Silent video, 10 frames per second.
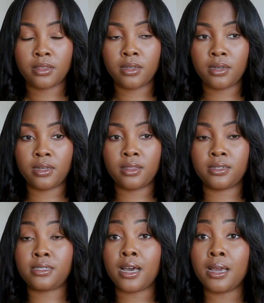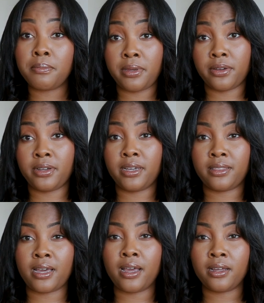The, the time
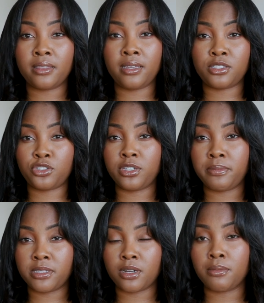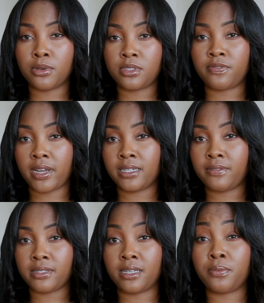period that these treatments are most
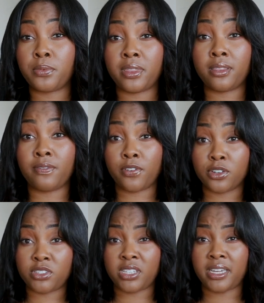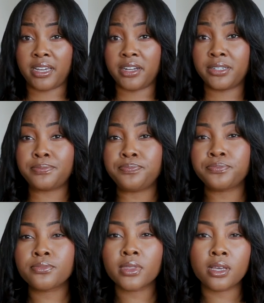effective is within the first year.
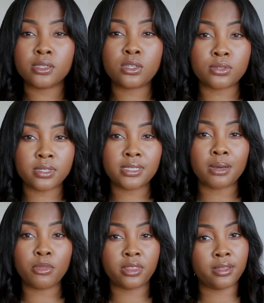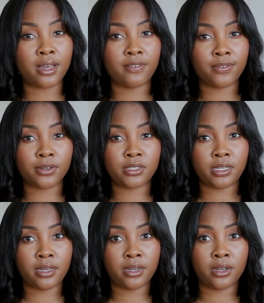So since I'm within that first
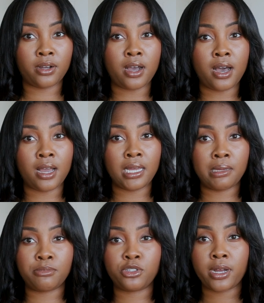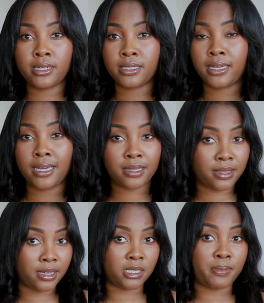year, I am trying to kick
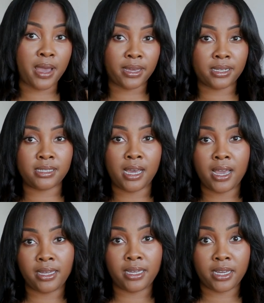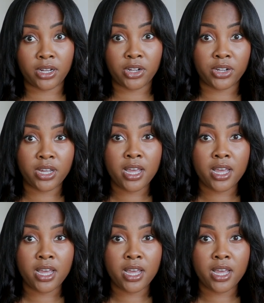things back into high gear.